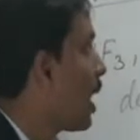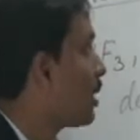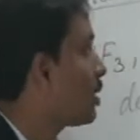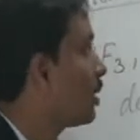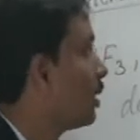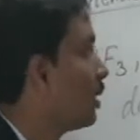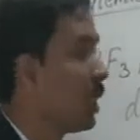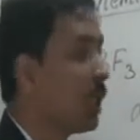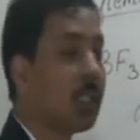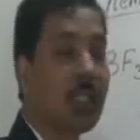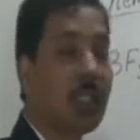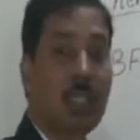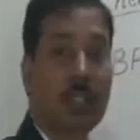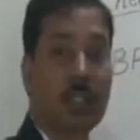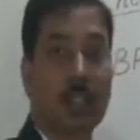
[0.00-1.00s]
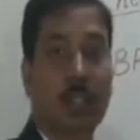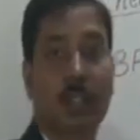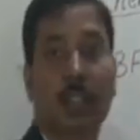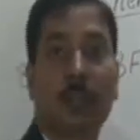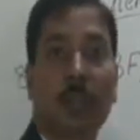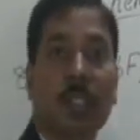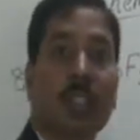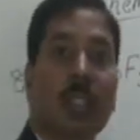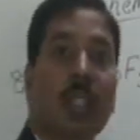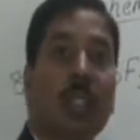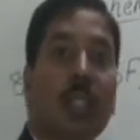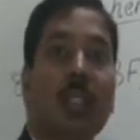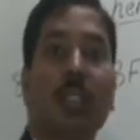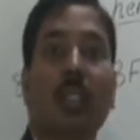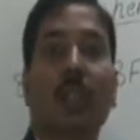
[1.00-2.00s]
acidic nature, that means
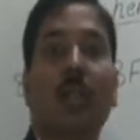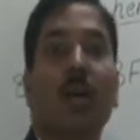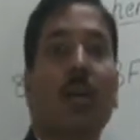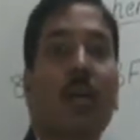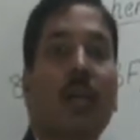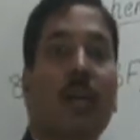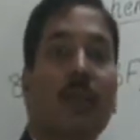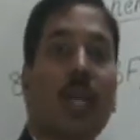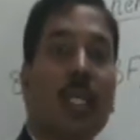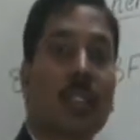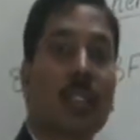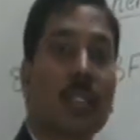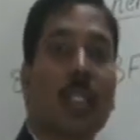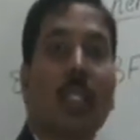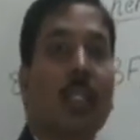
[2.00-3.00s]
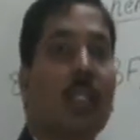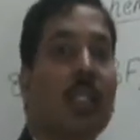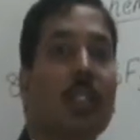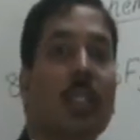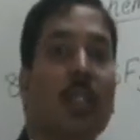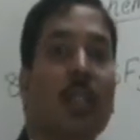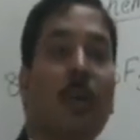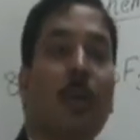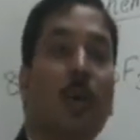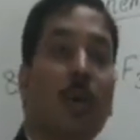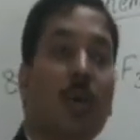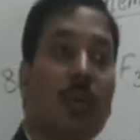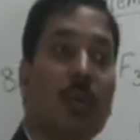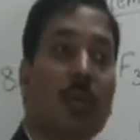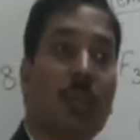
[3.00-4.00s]
decreasing order of the acidic nature of
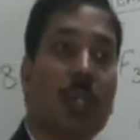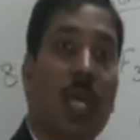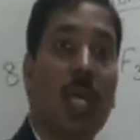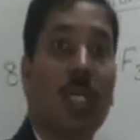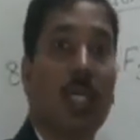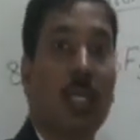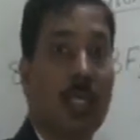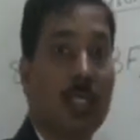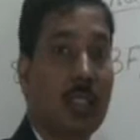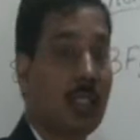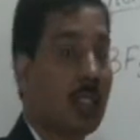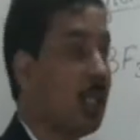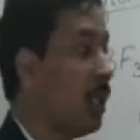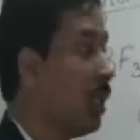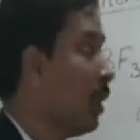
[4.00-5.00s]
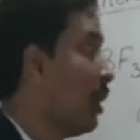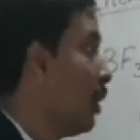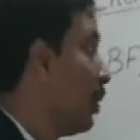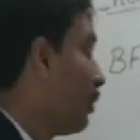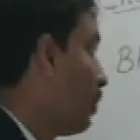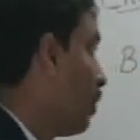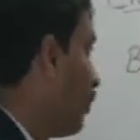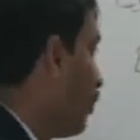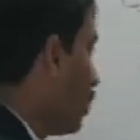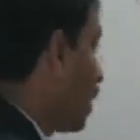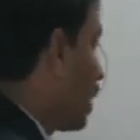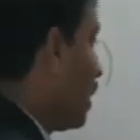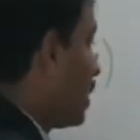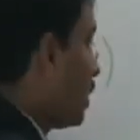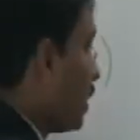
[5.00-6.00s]
boron trihalides. Now if
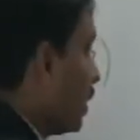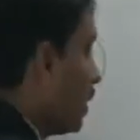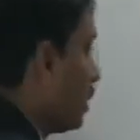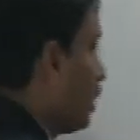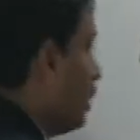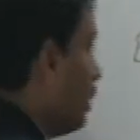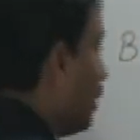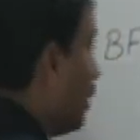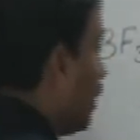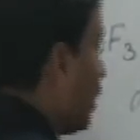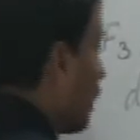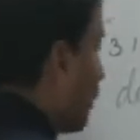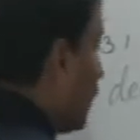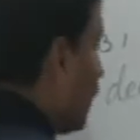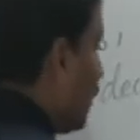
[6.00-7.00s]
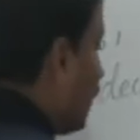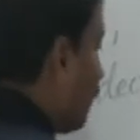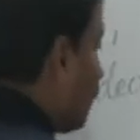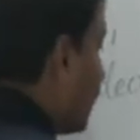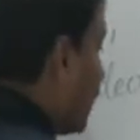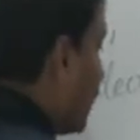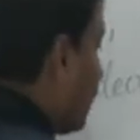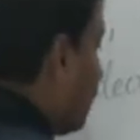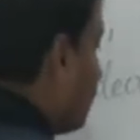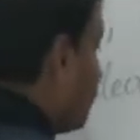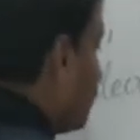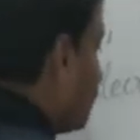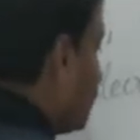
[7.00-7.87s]
you consider BF3,